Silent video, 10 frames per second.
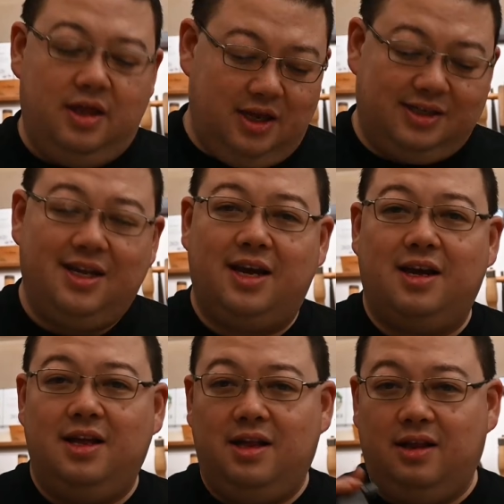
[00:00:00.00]
This
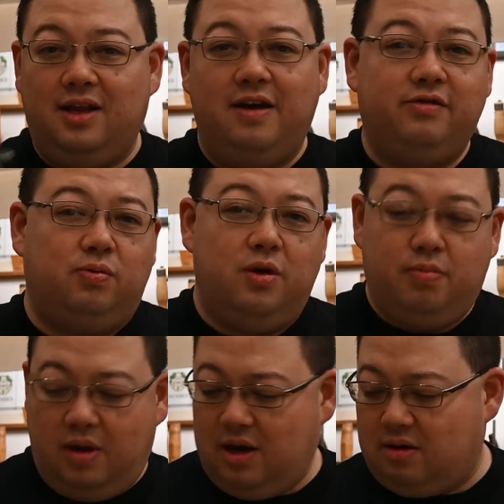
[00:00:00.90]
thing lives
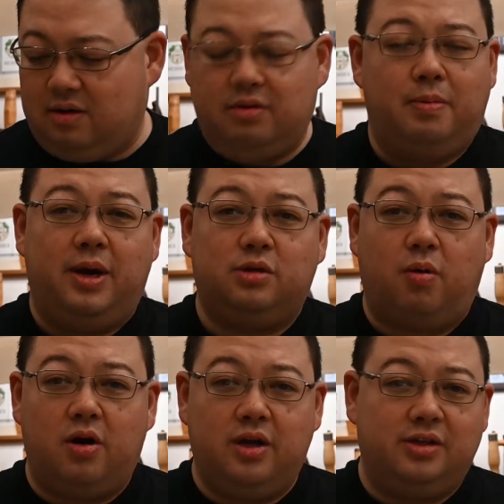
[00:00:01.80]
with me, and the best
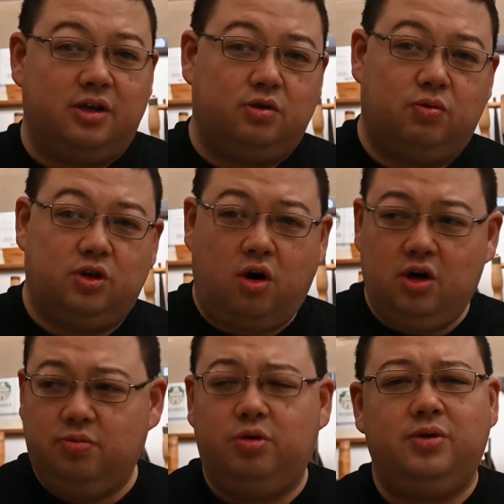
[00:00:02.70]
part is it's
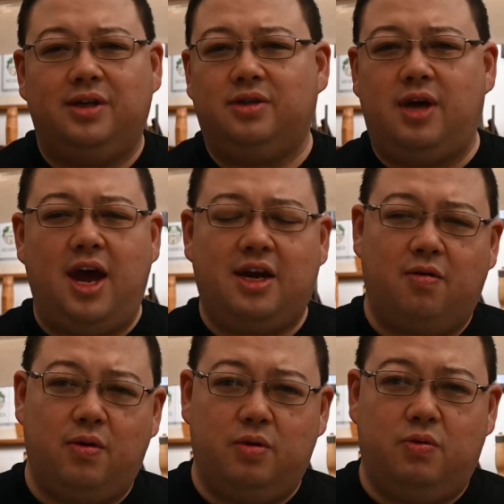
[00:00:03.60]
rechargeable, it's
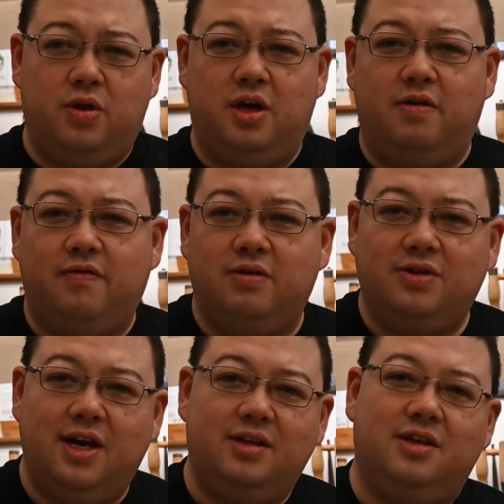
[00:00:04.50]
accurate within a few
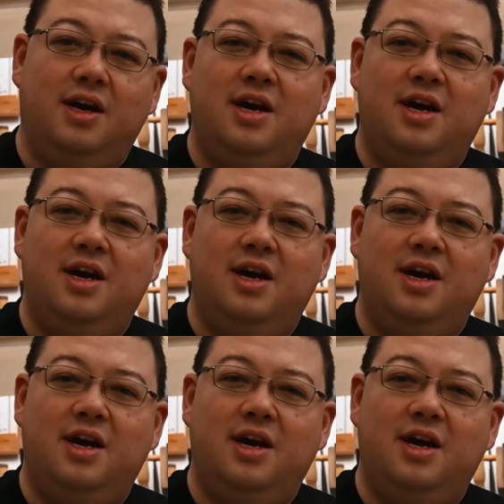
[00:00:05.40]
cents.